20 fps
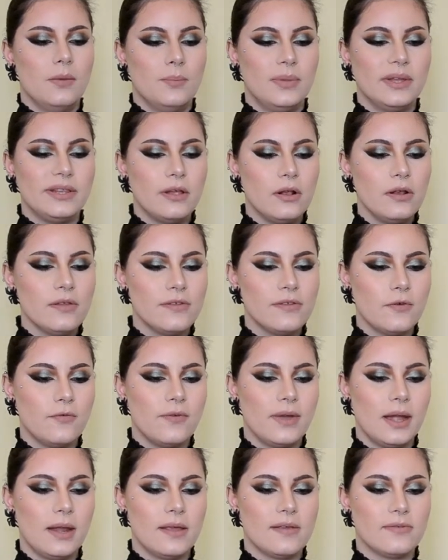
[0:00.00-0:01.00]
but also
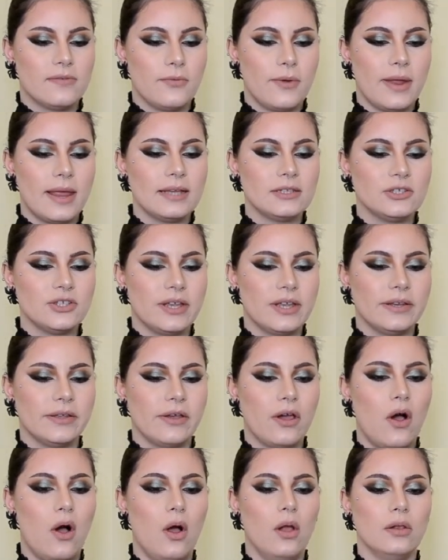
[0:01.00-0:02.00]
very strange and
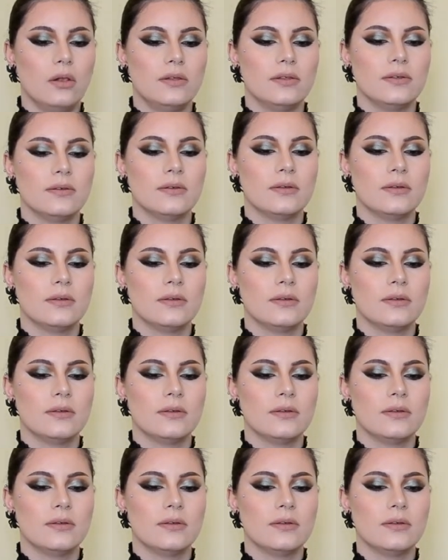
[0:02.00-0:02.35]
cold.